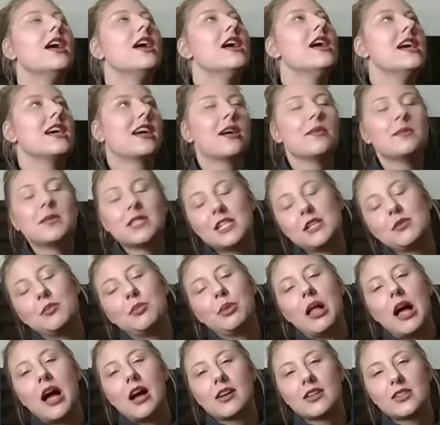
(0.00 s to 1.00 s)
It comes in a
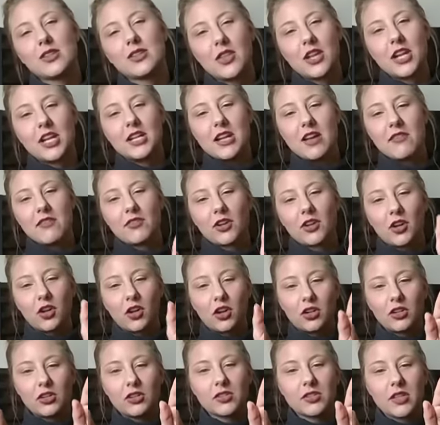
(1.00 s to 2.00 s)
block so that it never
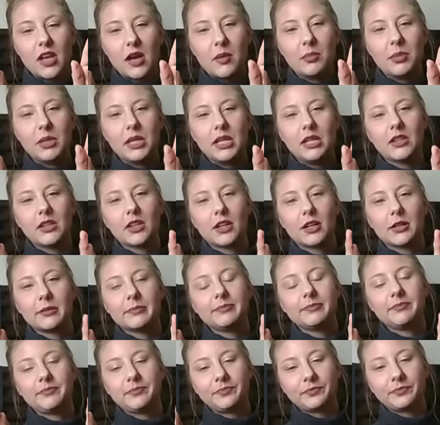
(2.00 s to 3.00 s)
curls up
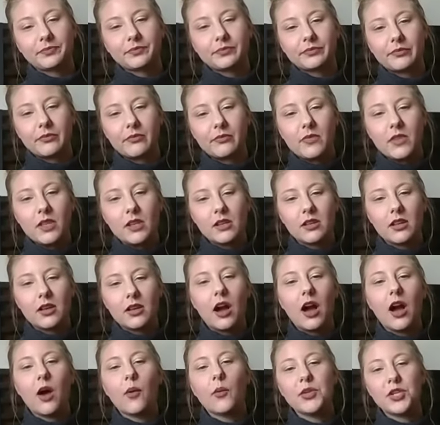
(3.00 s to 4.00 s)
either
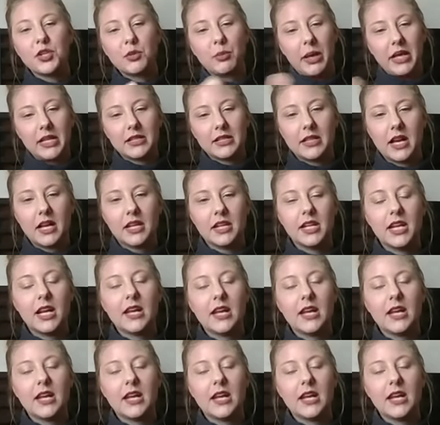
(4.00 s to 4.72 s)
when you paint on it.